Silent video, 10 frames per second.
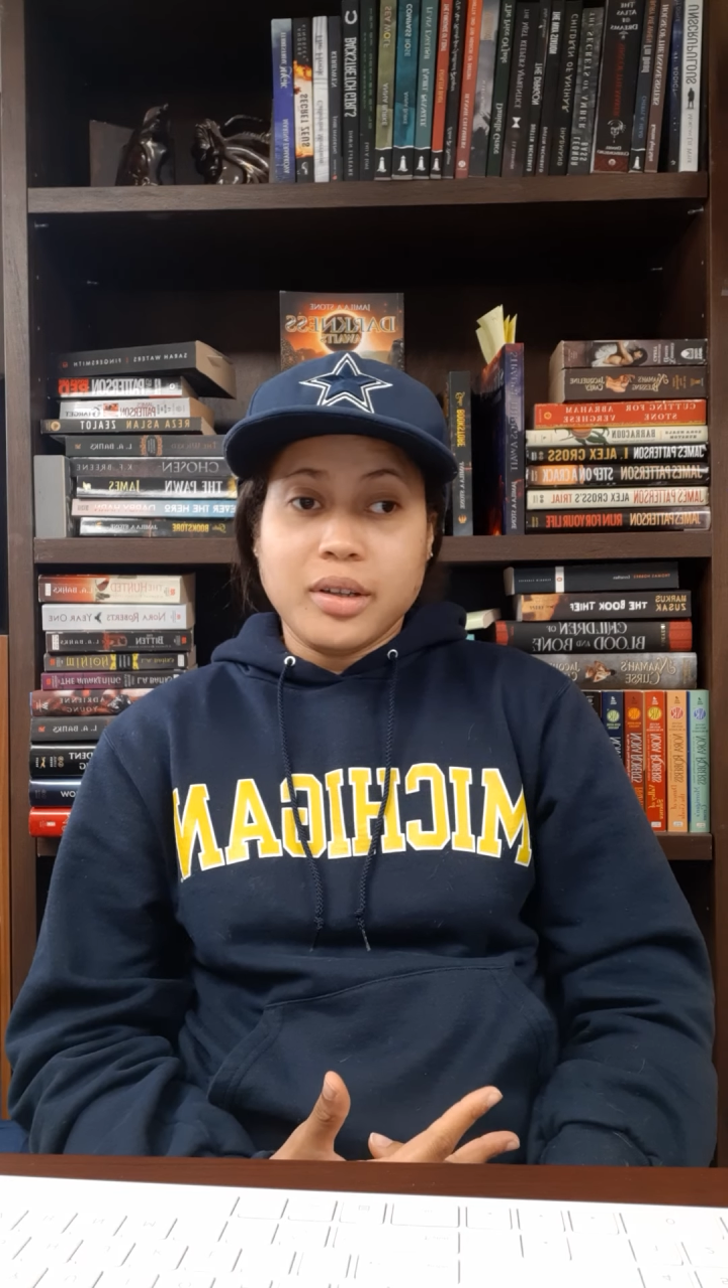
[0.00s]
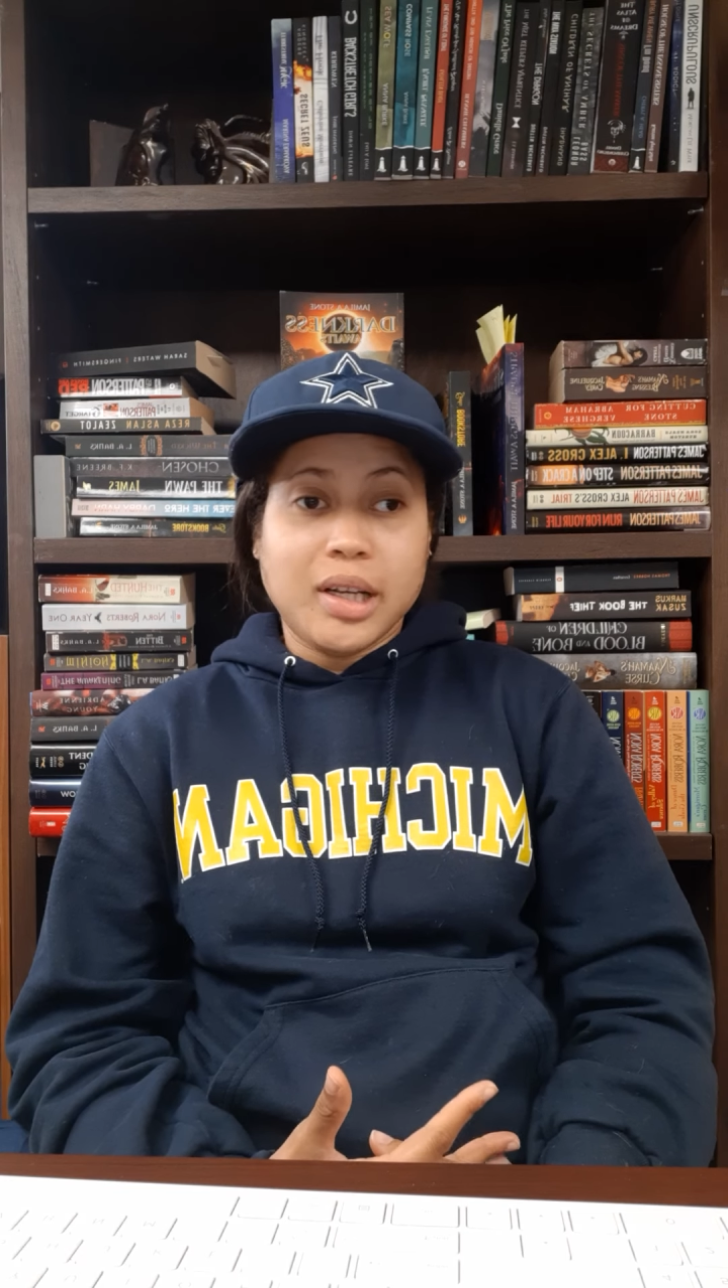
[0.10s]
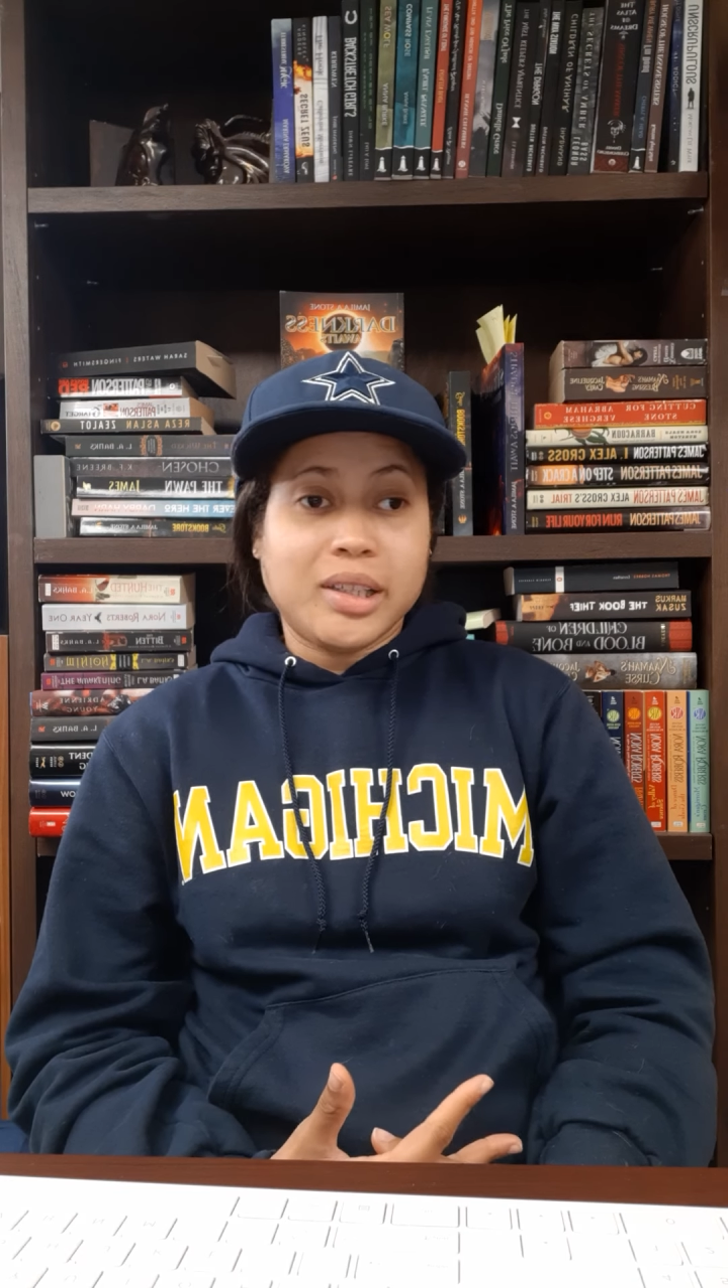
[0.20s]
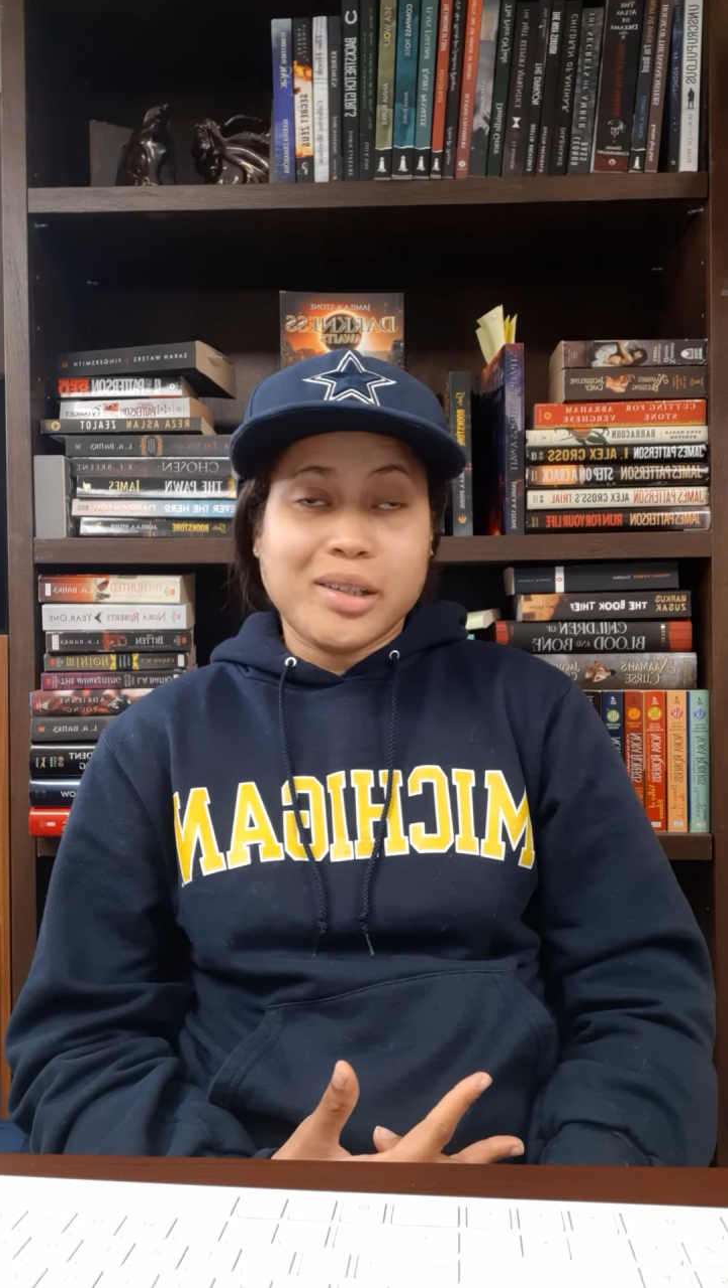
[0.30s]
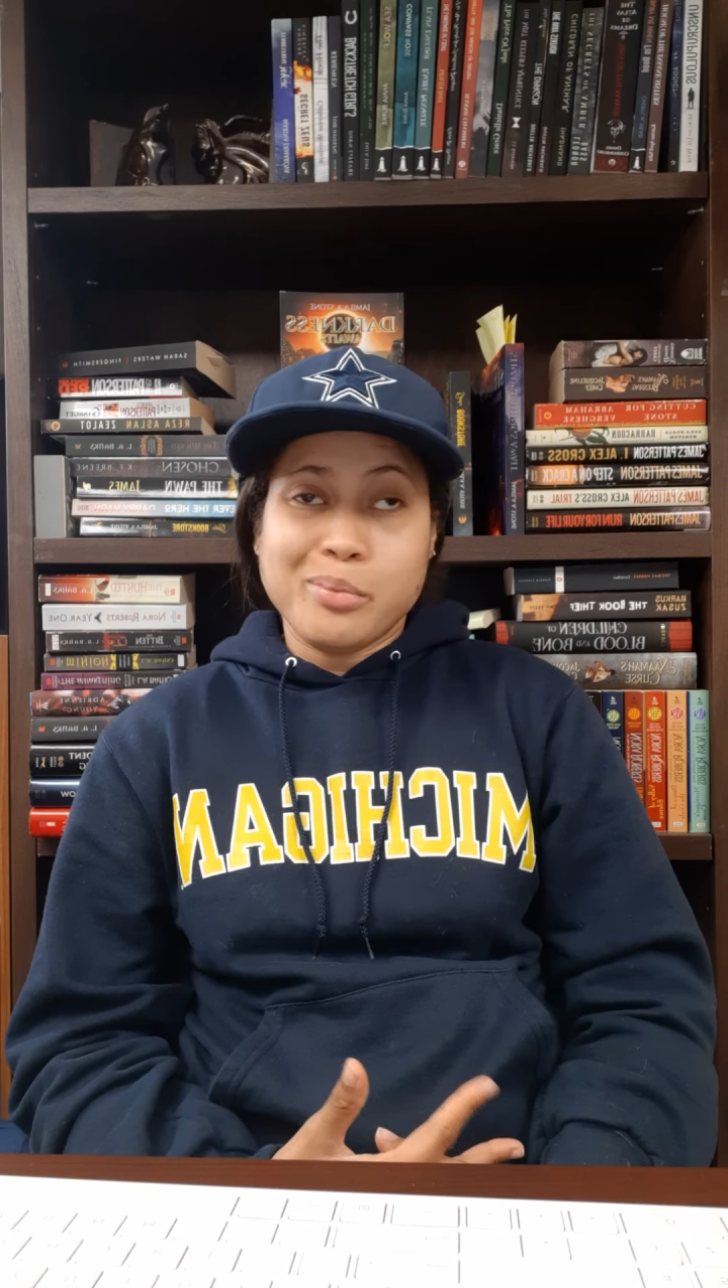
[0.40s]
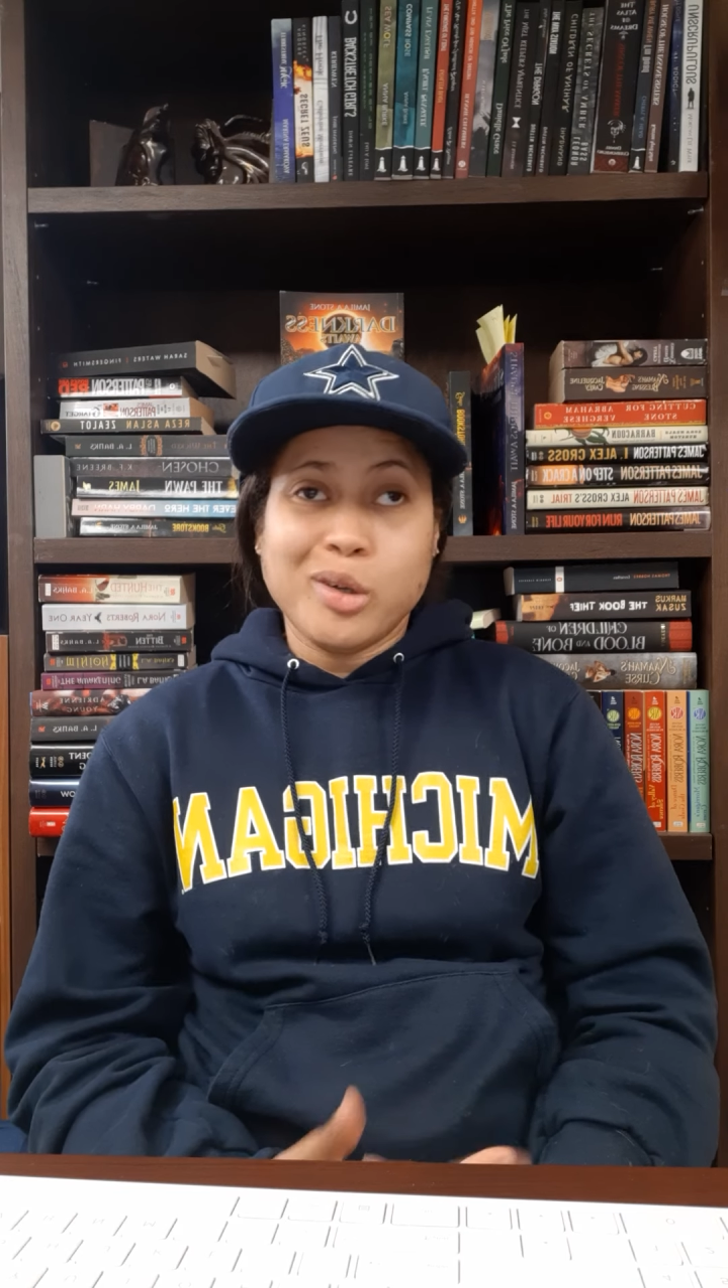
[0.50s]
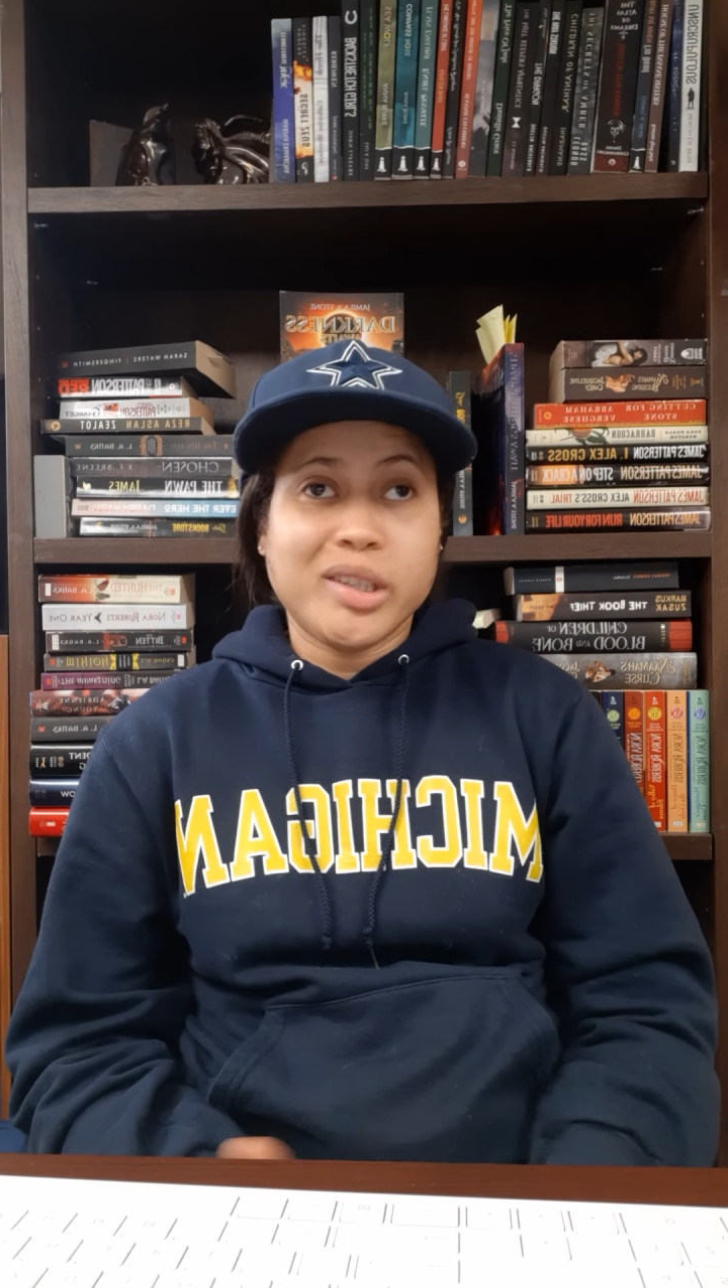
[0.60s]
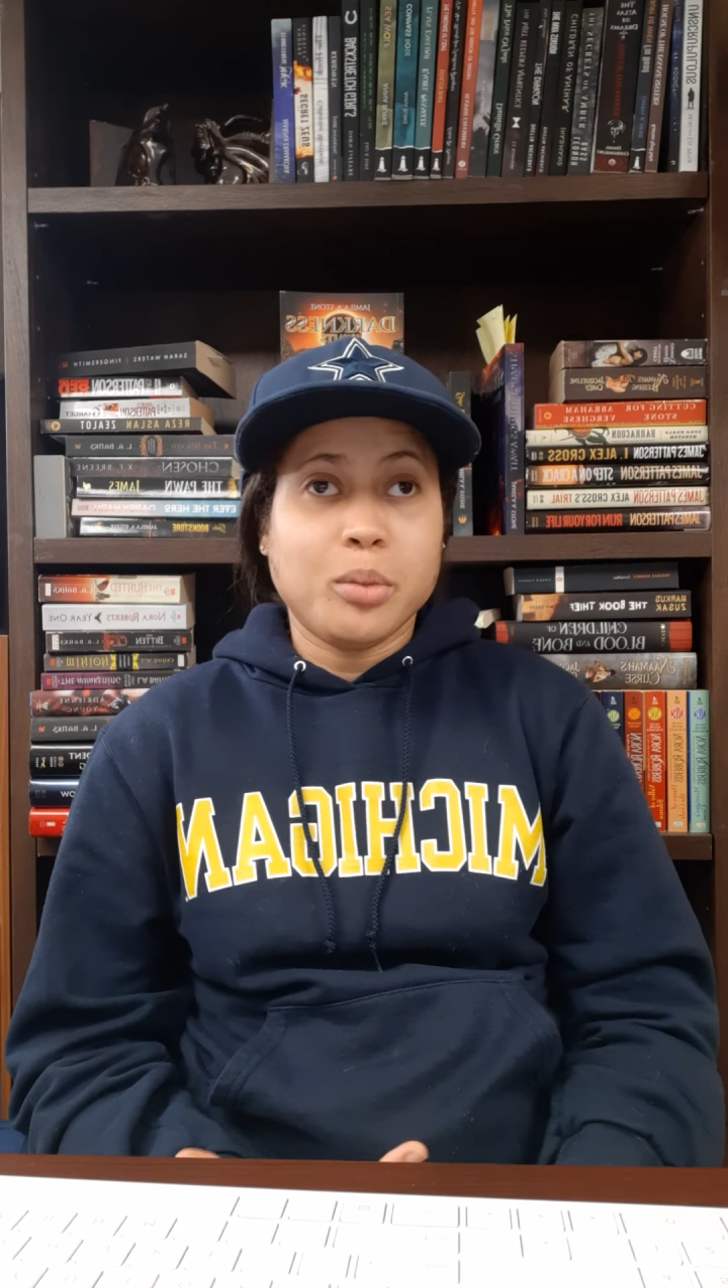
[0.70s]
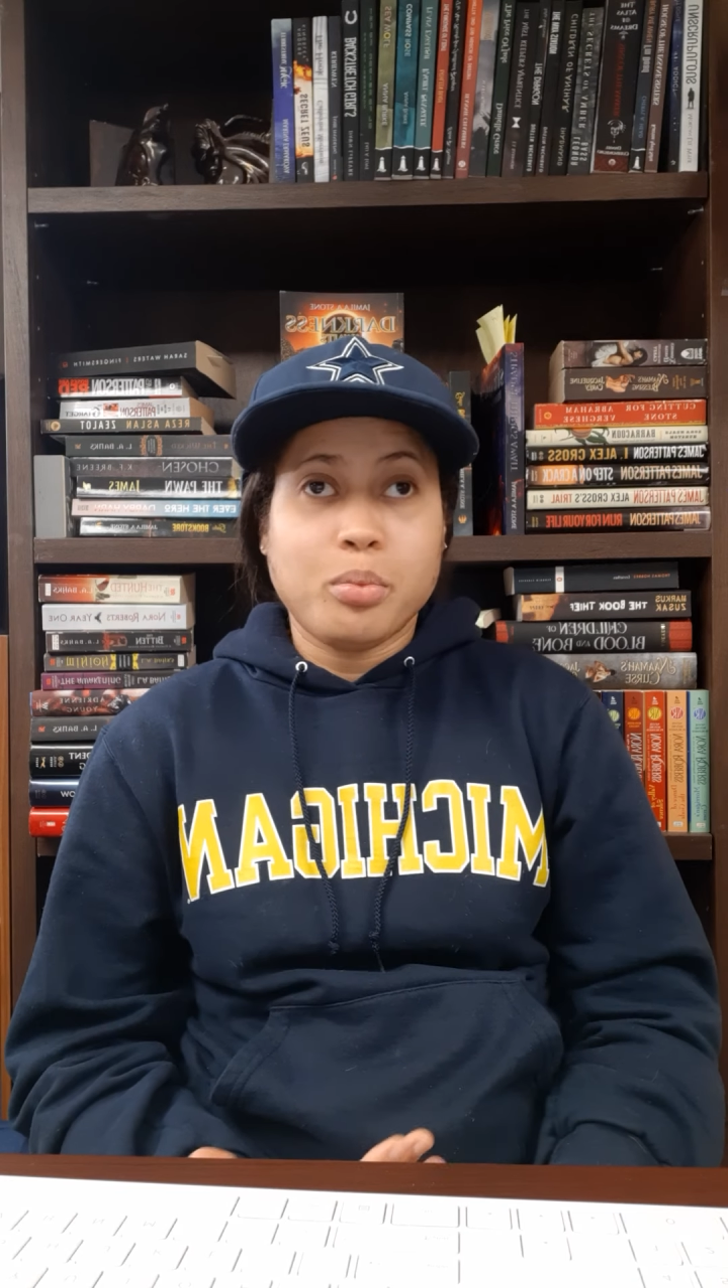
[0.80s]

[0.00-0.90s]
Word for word: That's the most